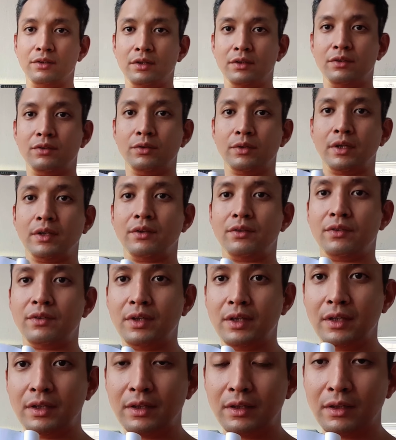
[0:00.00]
as you can
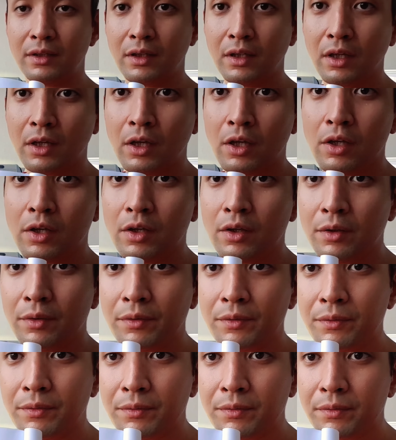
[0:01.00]
see.
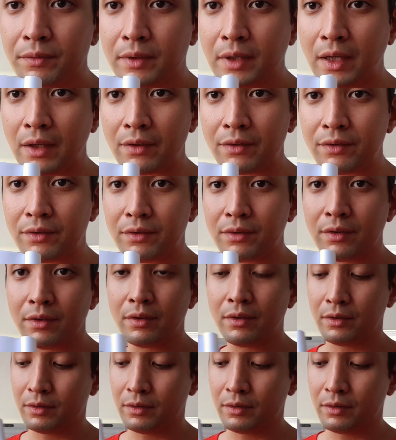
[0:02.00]
Yes.